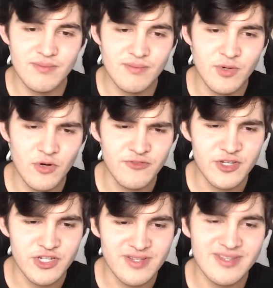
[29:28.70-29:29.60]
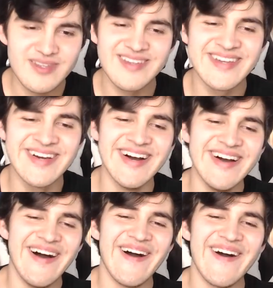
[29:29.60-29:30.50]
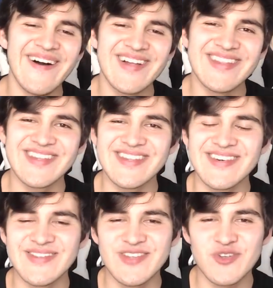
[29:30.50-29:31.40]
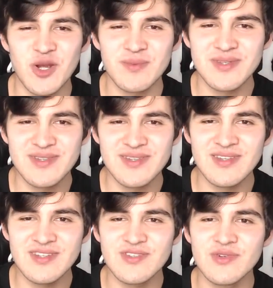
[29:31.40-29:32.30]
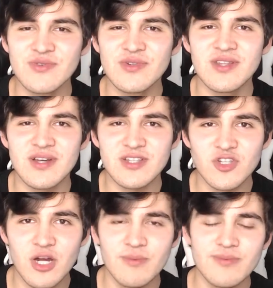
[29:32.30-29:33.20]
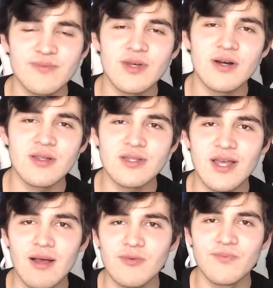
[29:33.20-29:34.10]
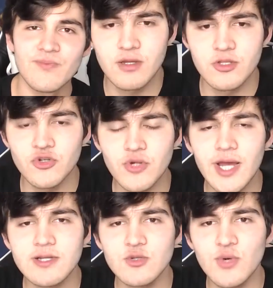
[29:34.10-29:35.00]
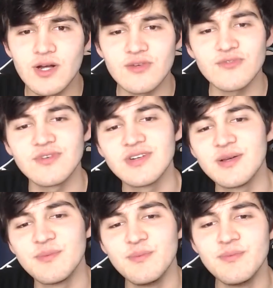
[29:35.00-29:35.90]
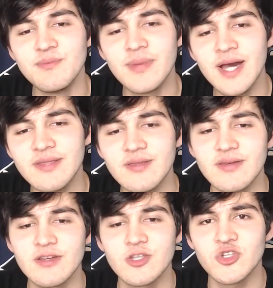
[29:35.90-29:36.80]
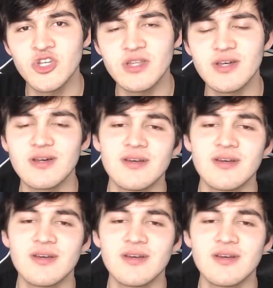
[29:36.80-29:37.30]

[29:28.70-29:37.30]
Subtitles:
proficient on the drums. He's doing a really nice job on this album. Track 12, Pet Cheetah.